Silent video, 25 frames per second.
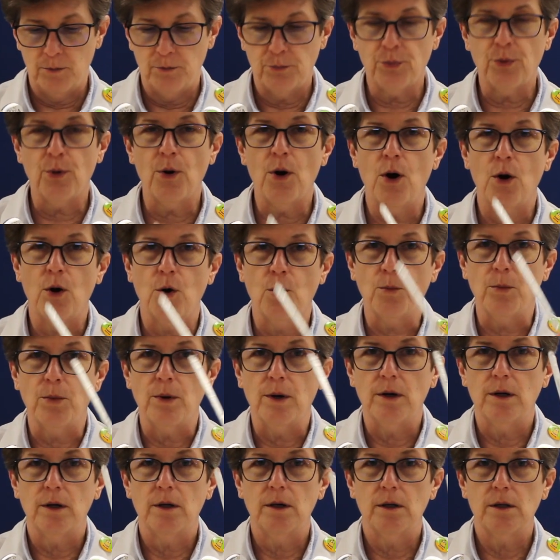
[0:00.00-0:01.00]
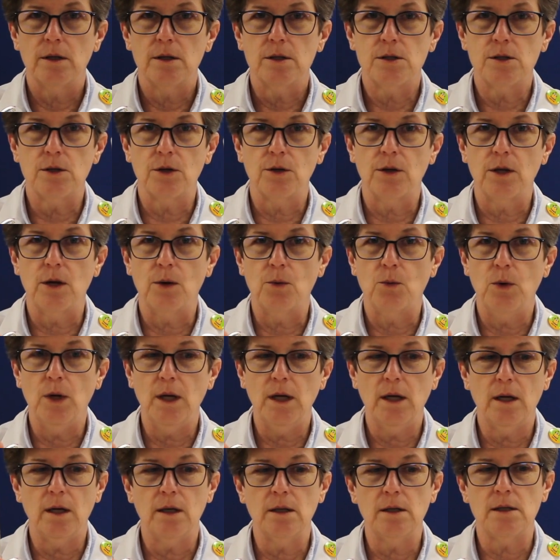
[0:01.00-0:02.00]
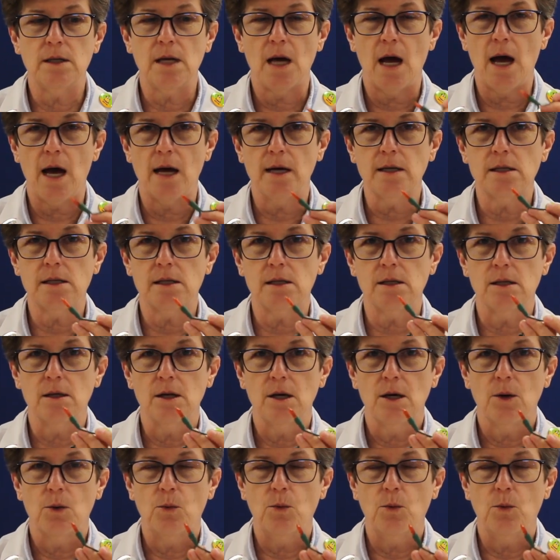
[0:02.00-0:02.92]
probe, so that we can test